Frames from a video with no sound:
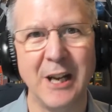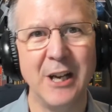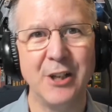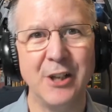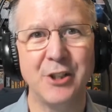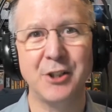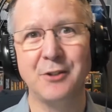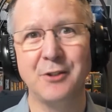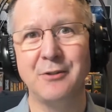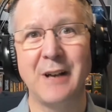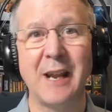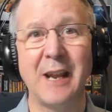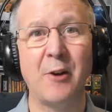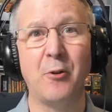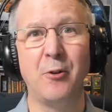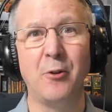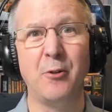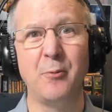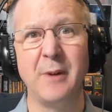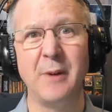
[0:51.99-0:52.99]
Surely
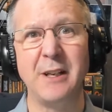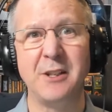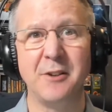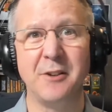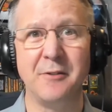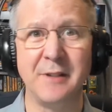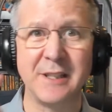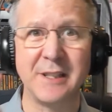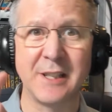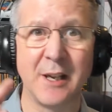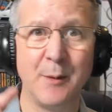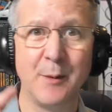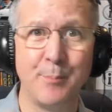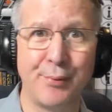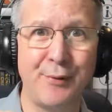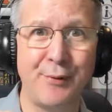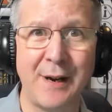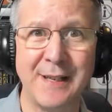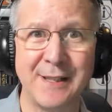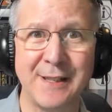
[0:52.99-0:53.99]
all we do is
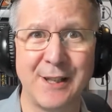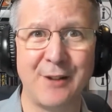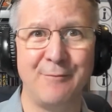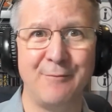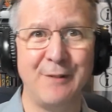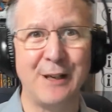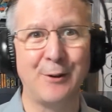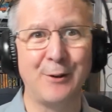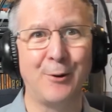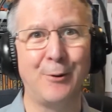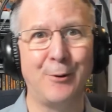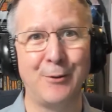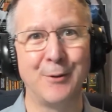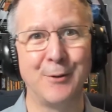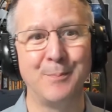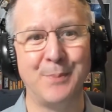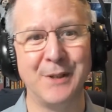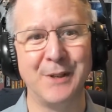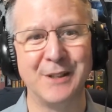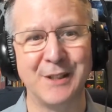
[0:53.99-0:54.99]
press the
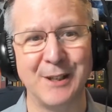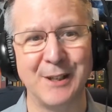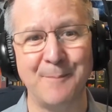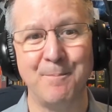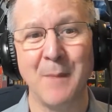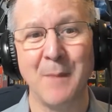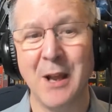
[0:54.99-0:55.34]
record button.